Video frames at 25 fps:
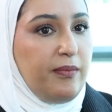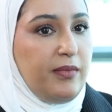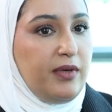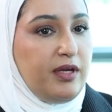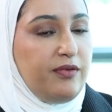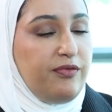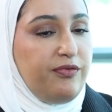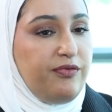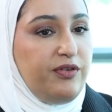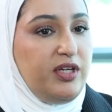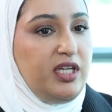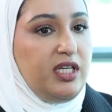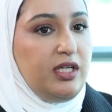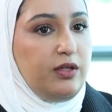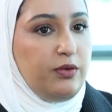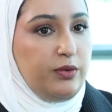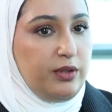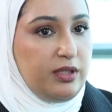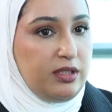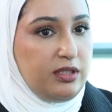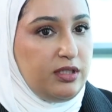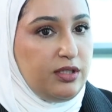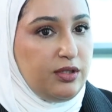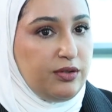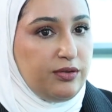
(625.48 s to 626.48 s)

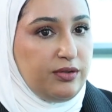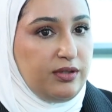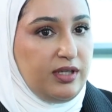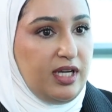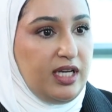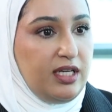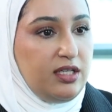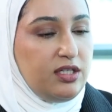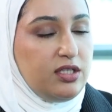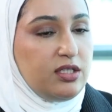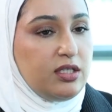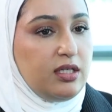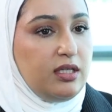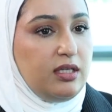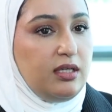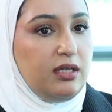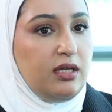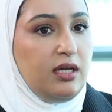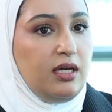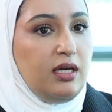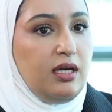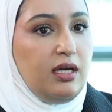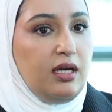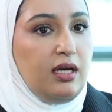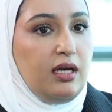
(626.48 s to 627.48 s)
frequent urination,
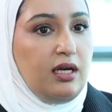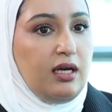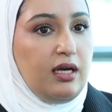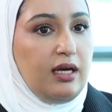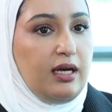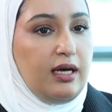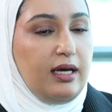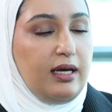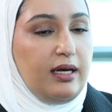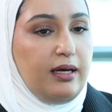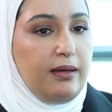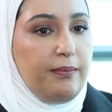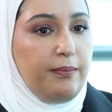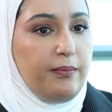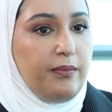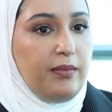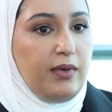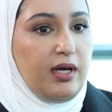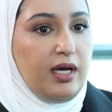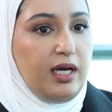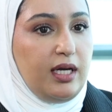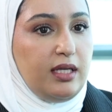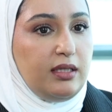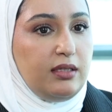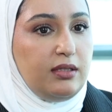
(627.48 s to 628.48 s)

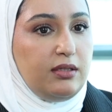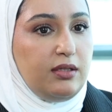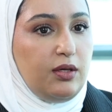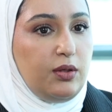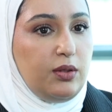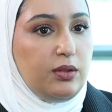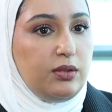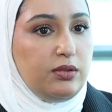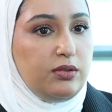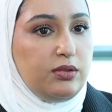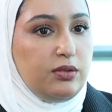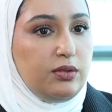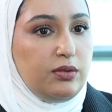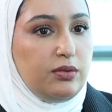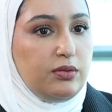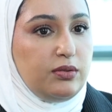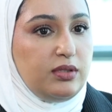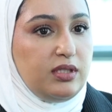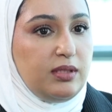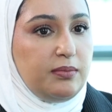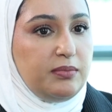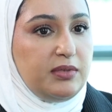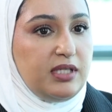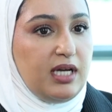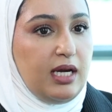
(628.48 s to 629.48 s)
and also
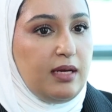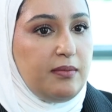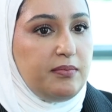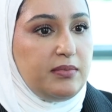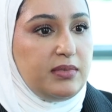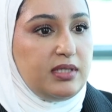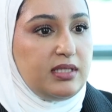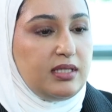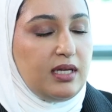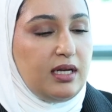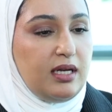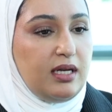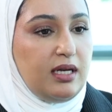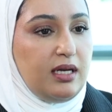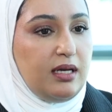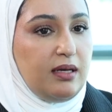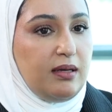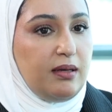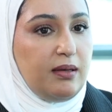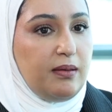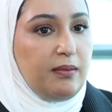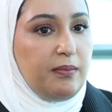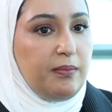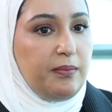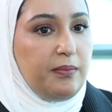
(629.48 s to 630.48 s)
sometimes
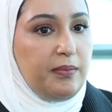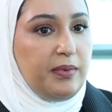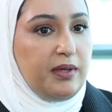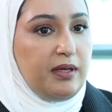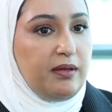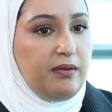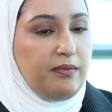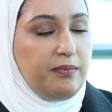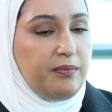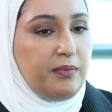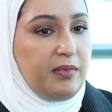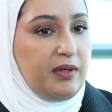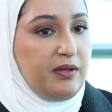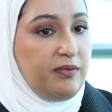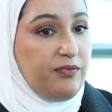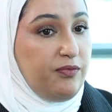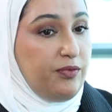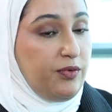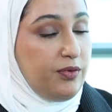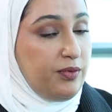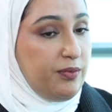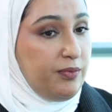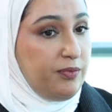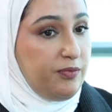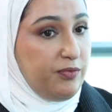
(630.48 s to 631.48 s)
for